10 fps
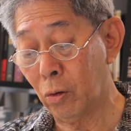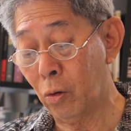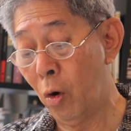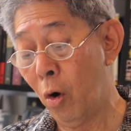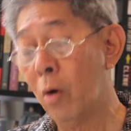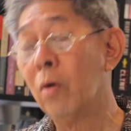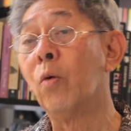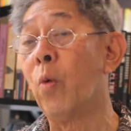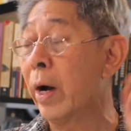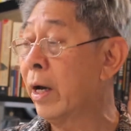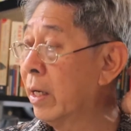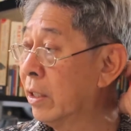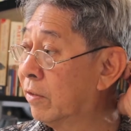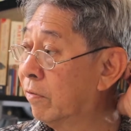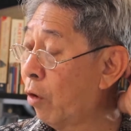know why
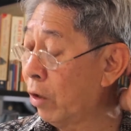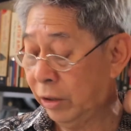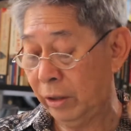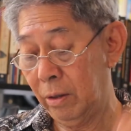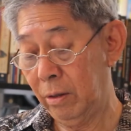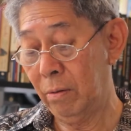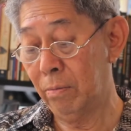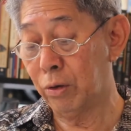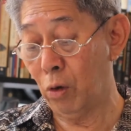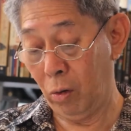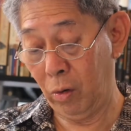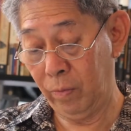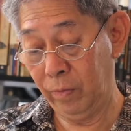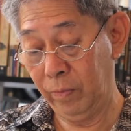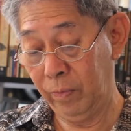his voice broke.
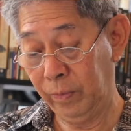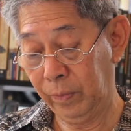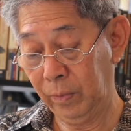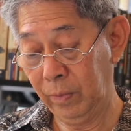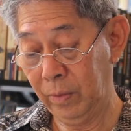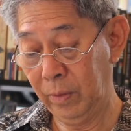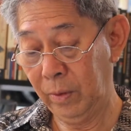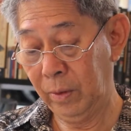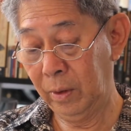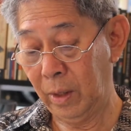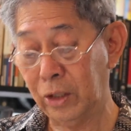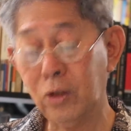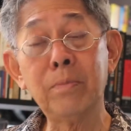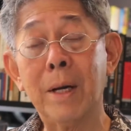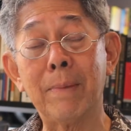I
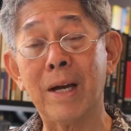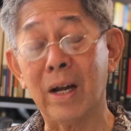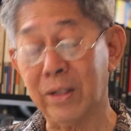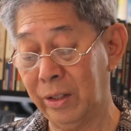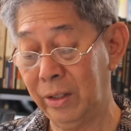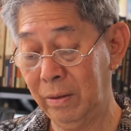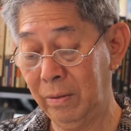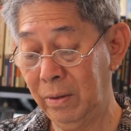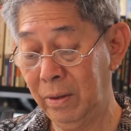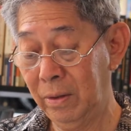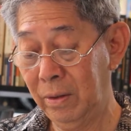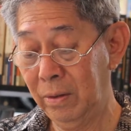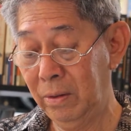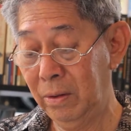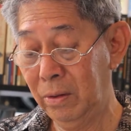soon met my aunts.
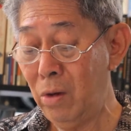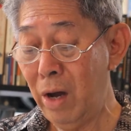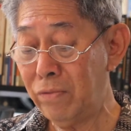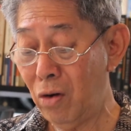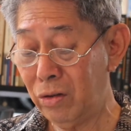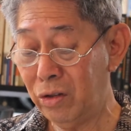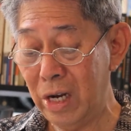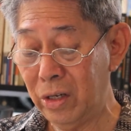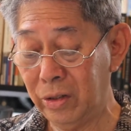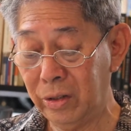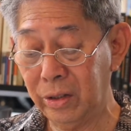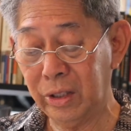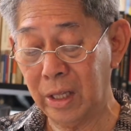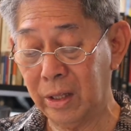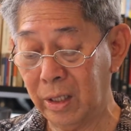"You have not changed,"
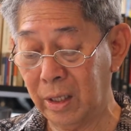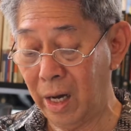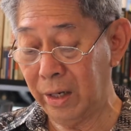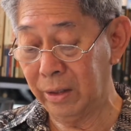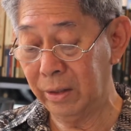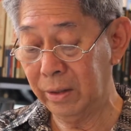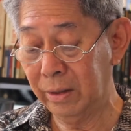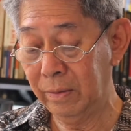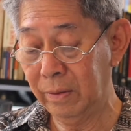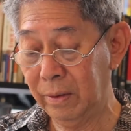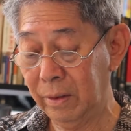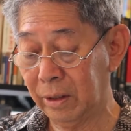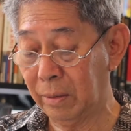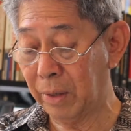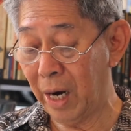said third aunt,
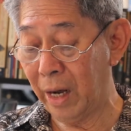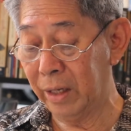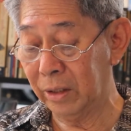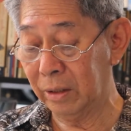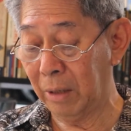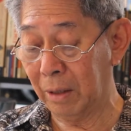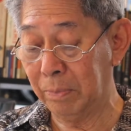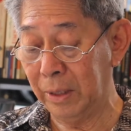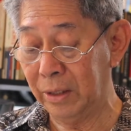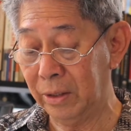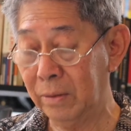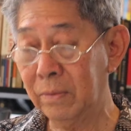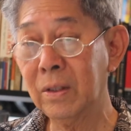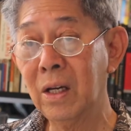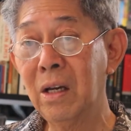surprised but pleased.
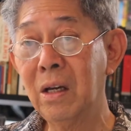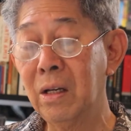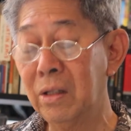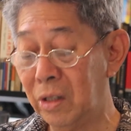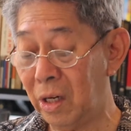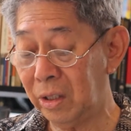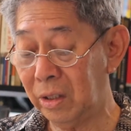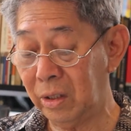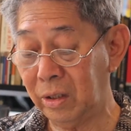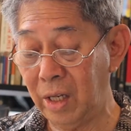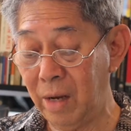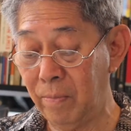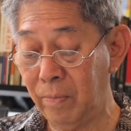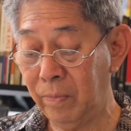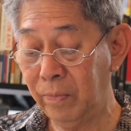"Just the
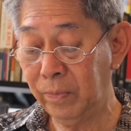same,